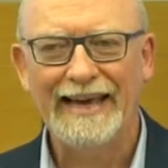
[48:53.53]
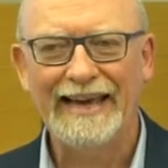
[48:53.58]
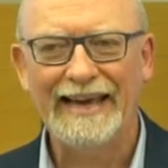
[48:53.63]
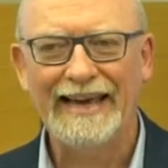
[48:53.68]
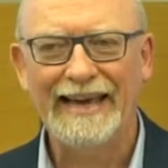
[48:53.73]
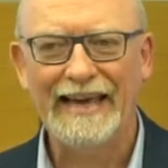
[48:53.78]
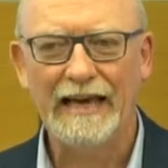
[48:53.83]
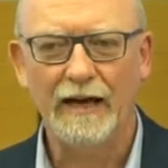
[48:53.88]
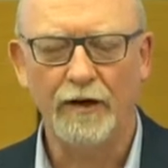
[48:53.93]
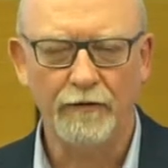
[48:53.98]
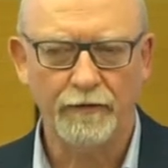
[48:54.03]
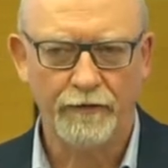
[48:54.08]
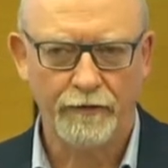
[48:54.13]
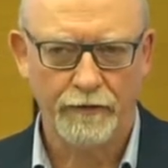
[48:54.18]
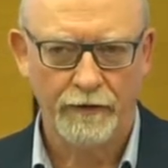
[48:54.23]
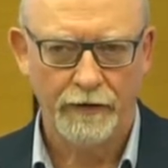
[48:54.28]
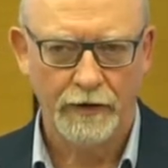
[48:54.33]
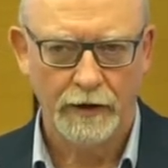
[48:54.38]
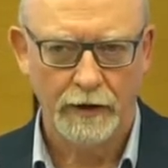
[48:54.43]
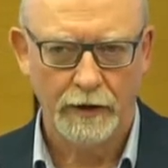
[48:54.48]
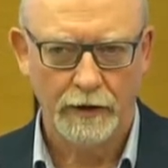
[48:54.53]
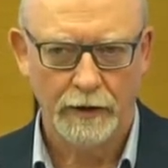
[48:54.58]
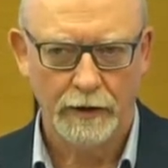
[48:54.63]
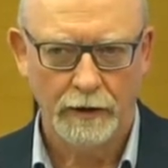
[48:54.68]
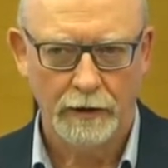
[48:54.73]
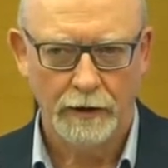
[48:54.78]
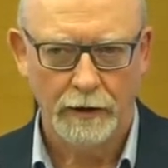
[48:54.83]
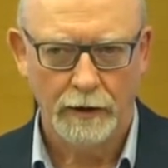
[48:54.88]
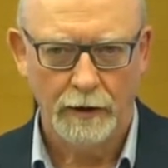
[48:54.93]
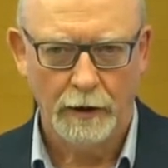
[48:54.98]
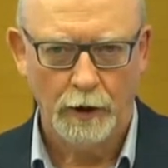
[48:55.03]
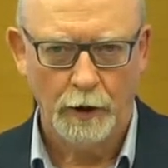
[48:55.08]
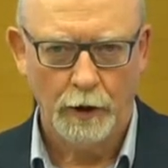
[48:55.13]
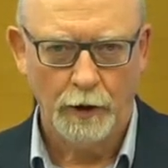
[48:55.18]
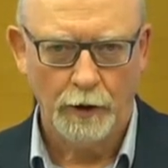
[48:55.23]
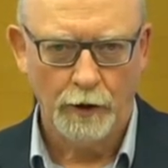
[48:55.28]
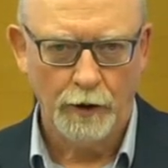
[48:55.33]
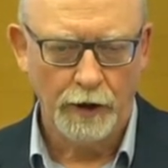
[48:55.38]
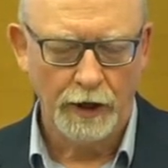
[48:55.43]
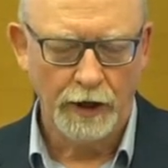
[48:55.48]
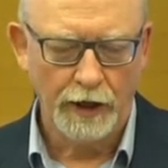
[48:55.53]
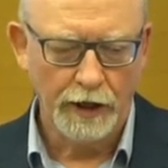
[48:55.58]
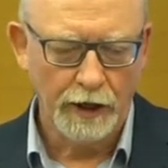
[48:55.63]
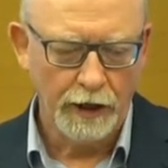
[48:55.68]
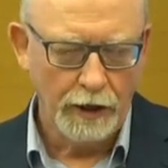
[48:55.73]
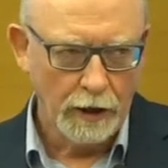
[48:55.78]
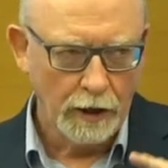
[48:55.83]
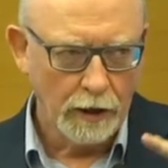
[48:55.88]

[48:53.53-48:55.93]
if the